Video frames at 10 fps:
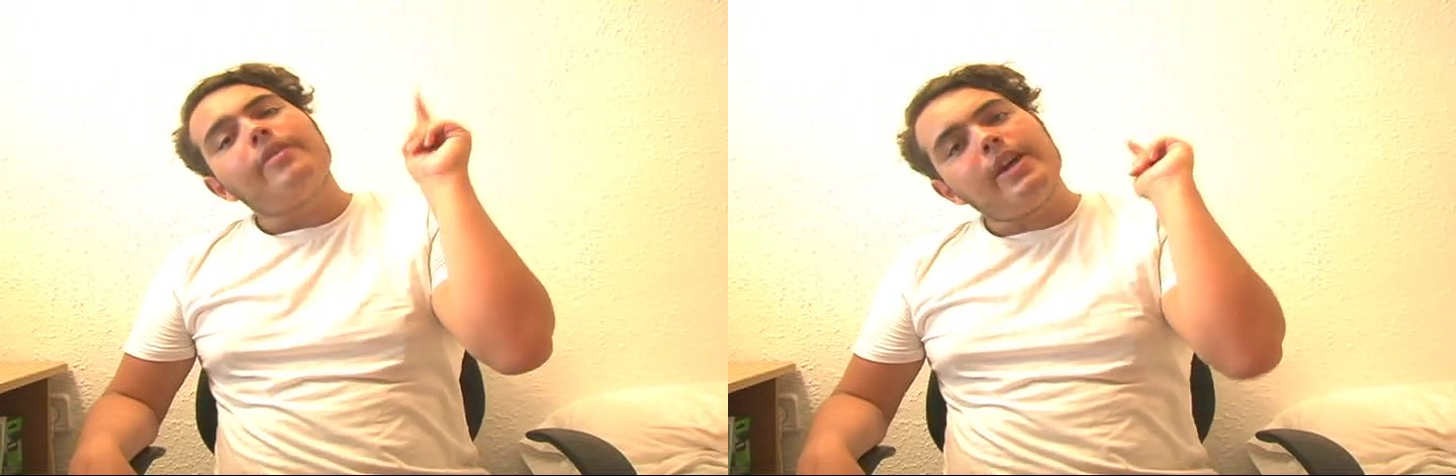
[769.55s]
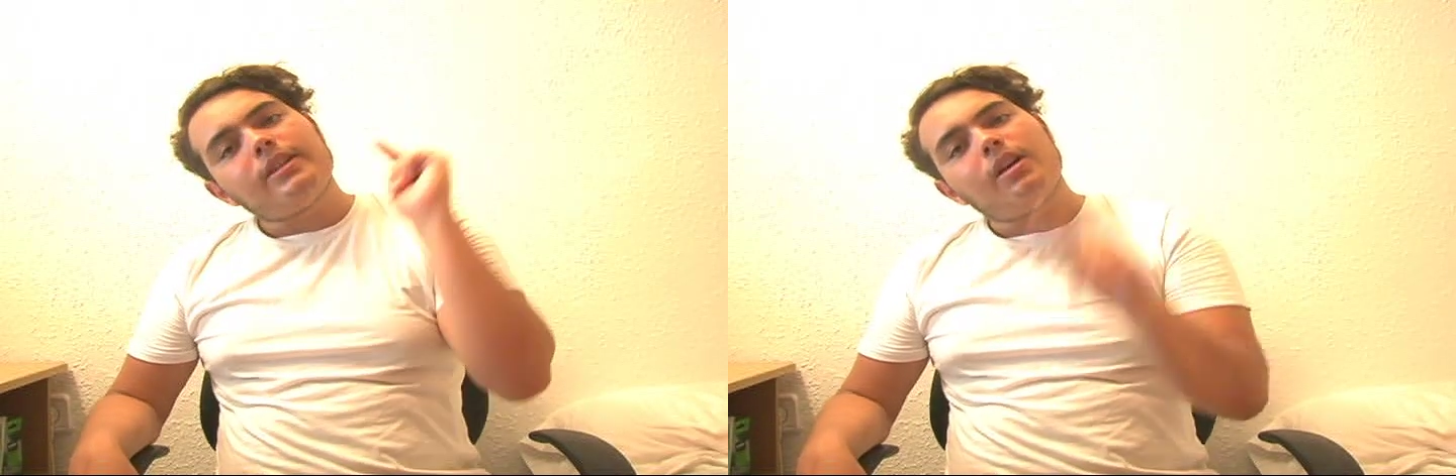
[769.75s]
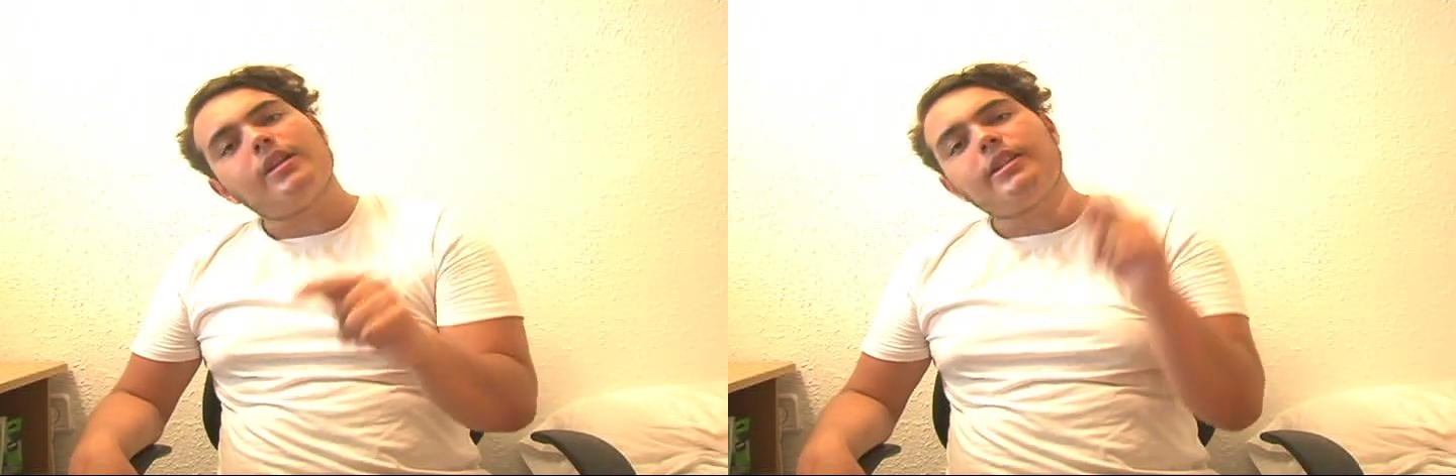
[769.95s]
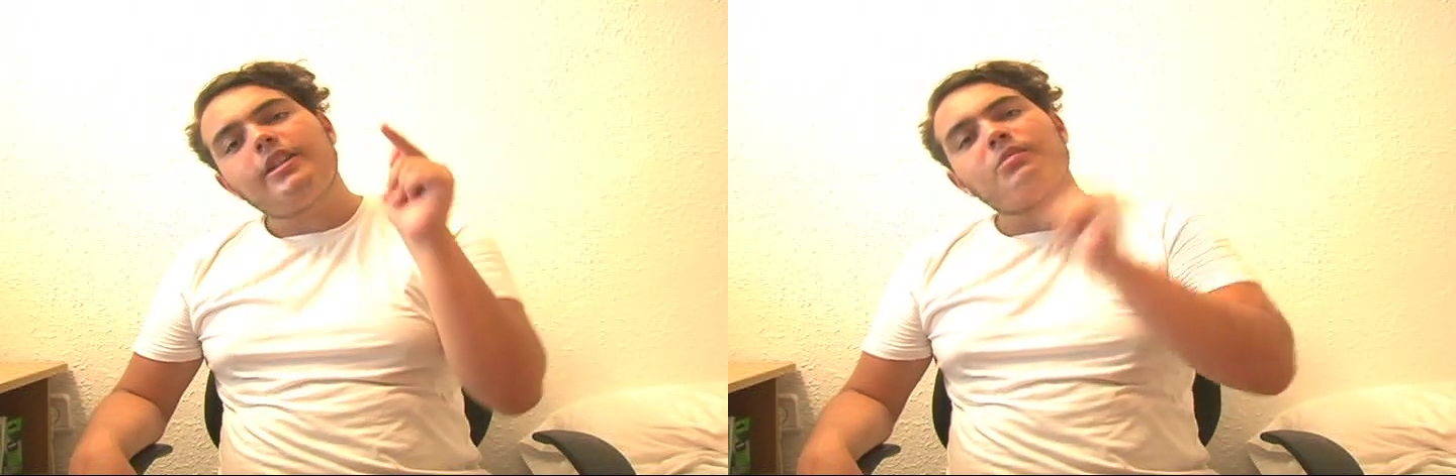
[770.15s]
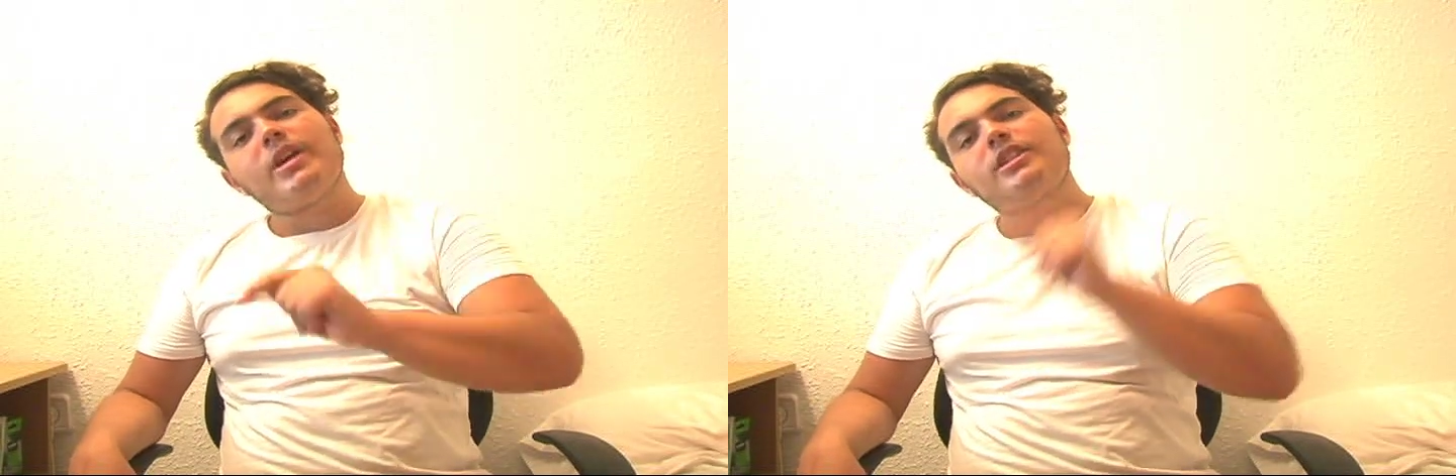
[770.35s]
that Tarzan
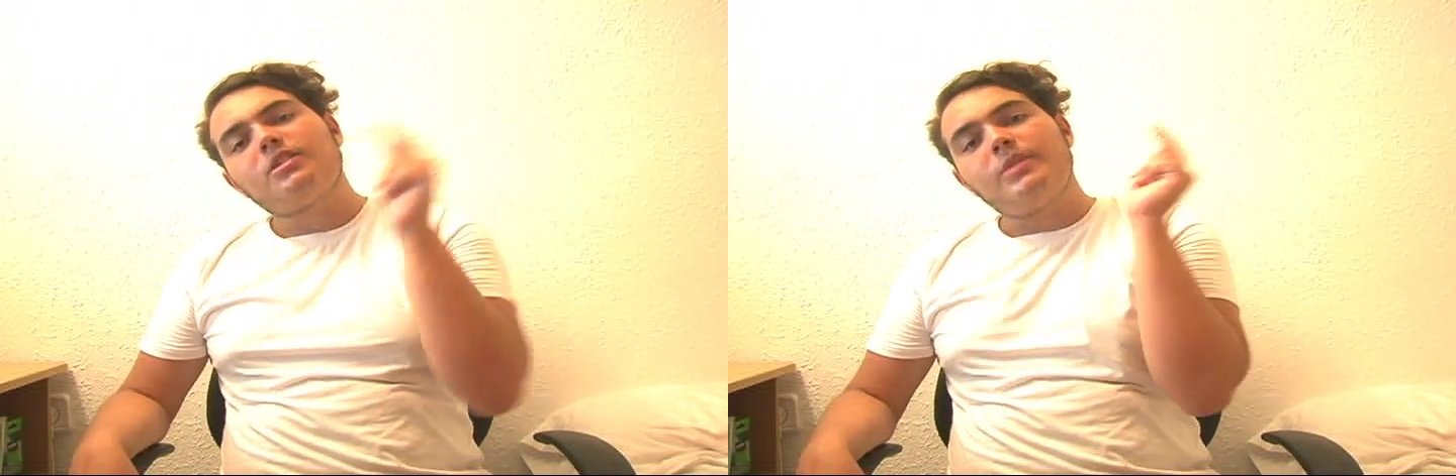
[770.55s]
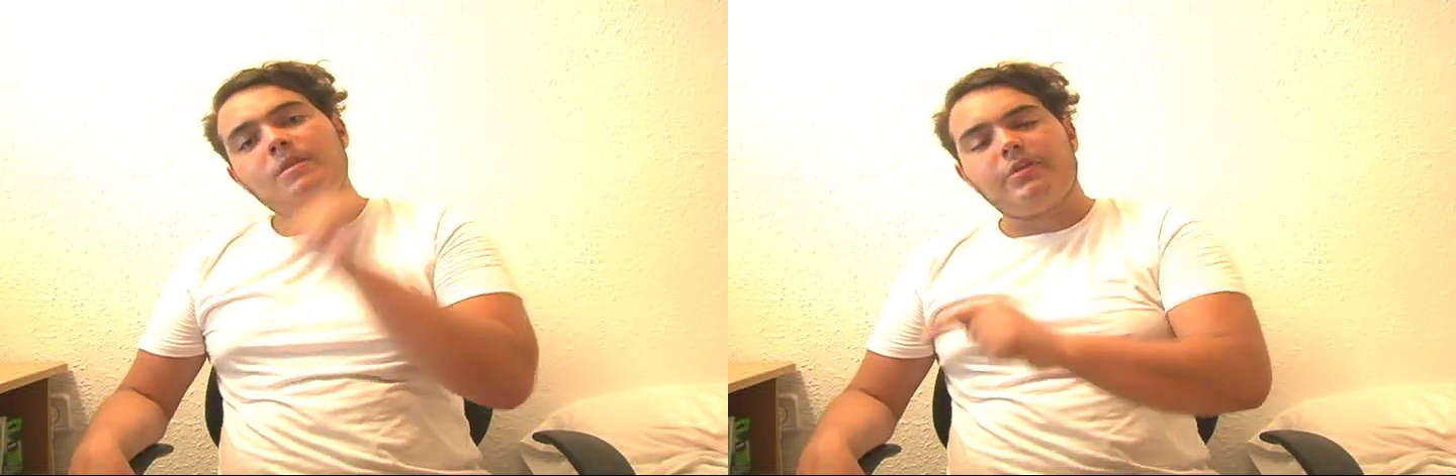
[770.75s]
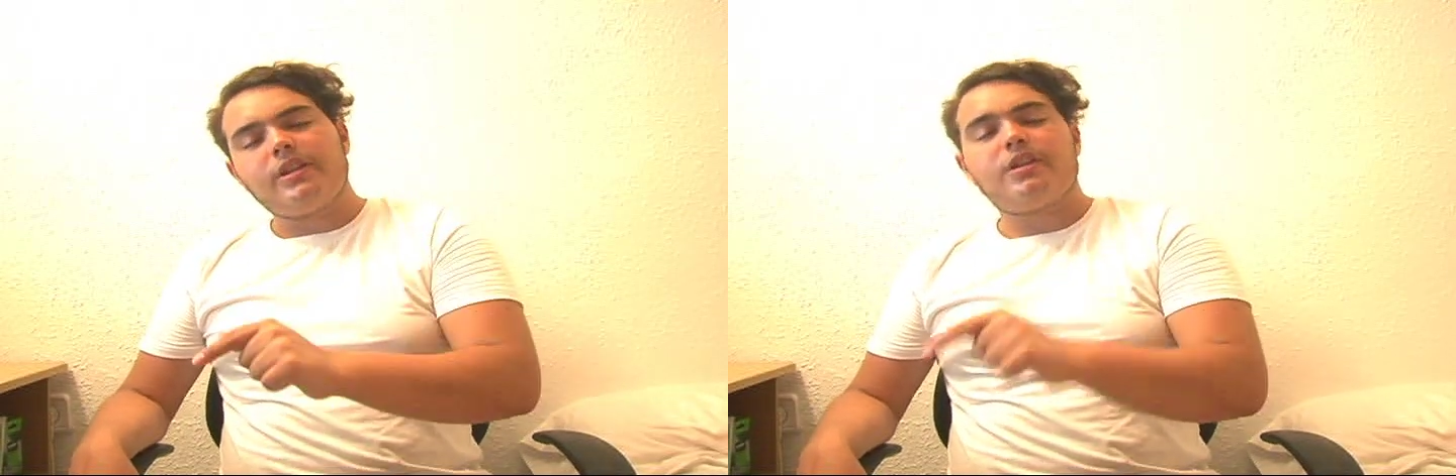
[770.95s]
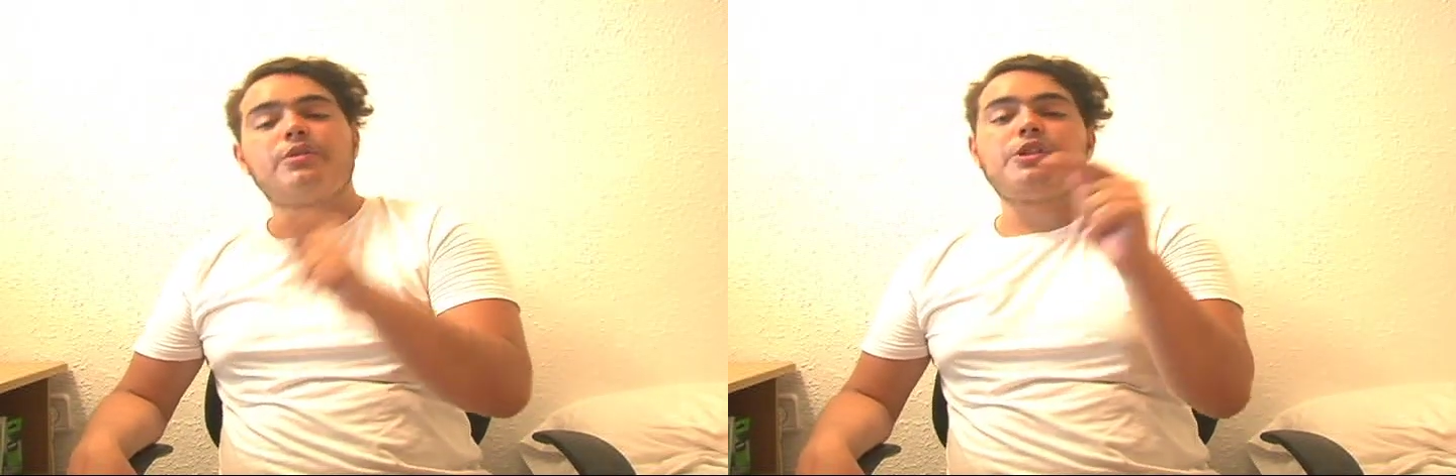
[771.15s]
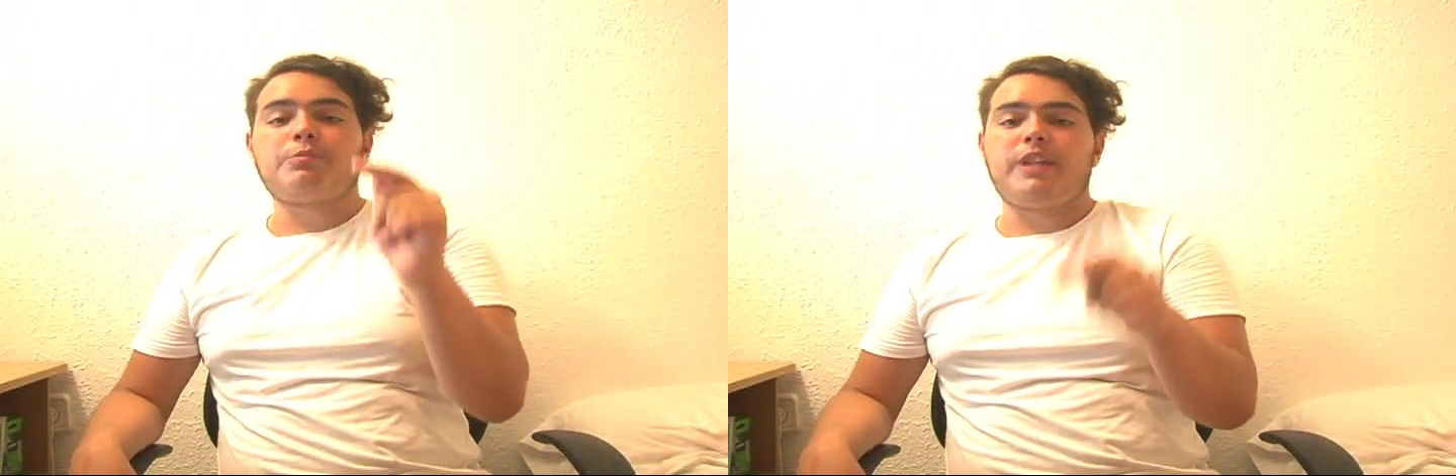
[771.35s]
is a master manipulator
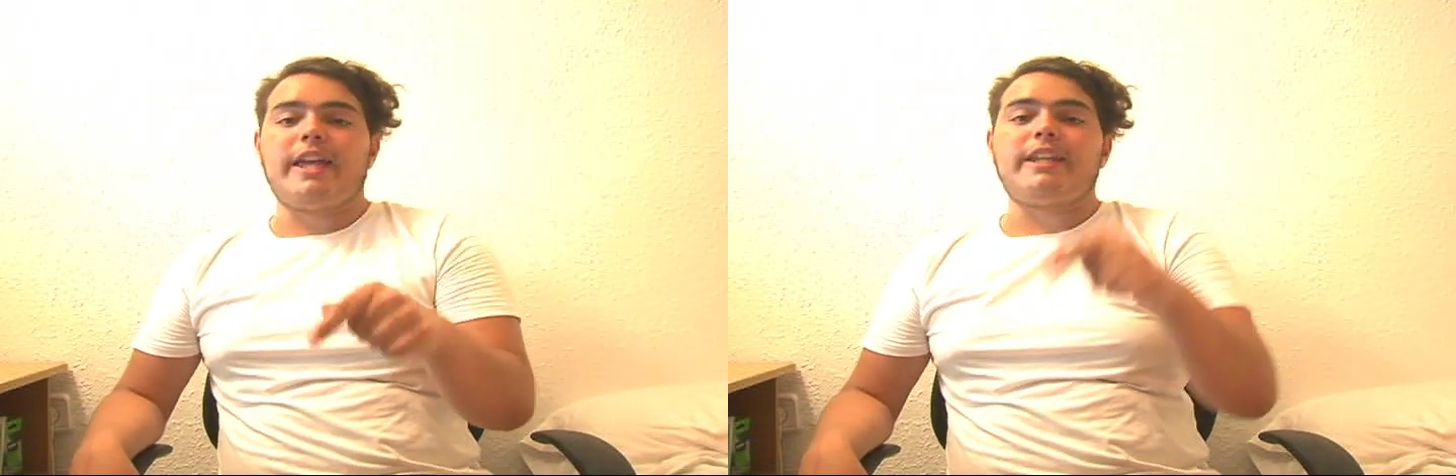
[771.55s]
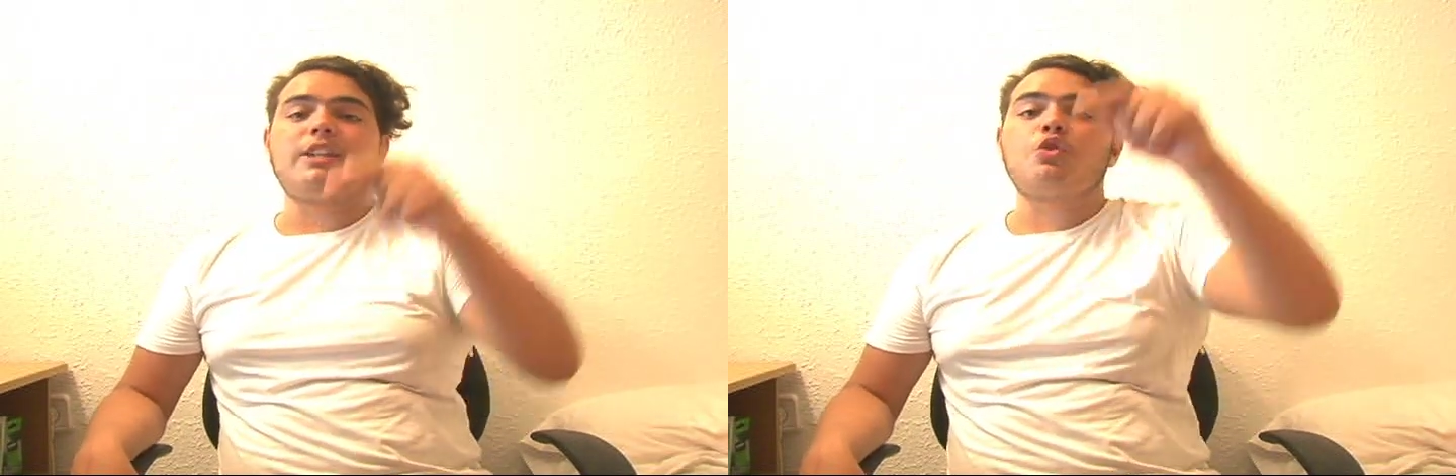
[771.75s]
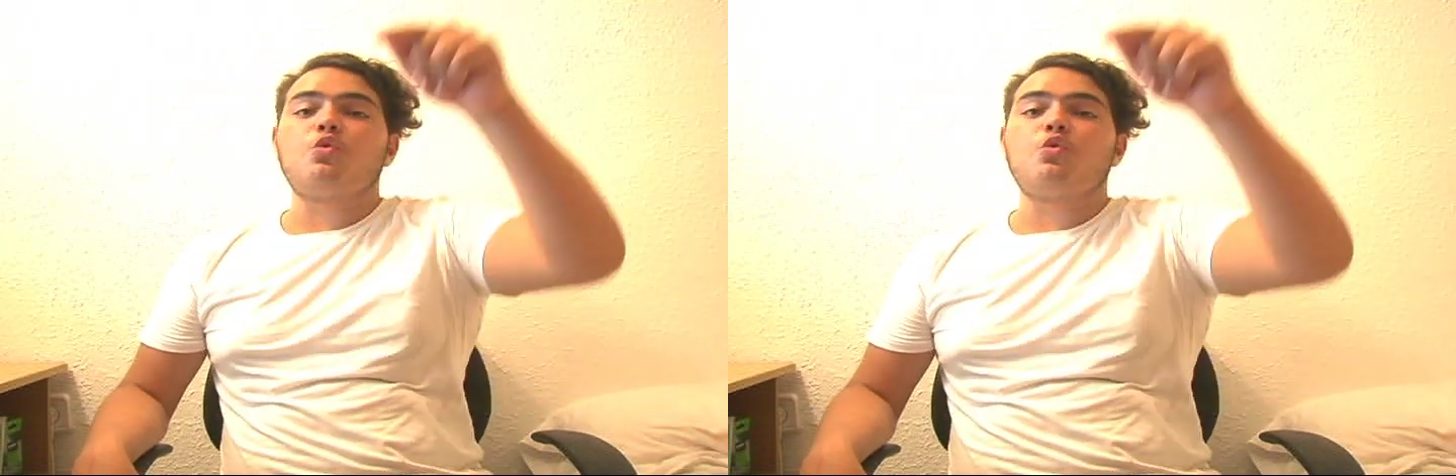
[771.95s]
who's planning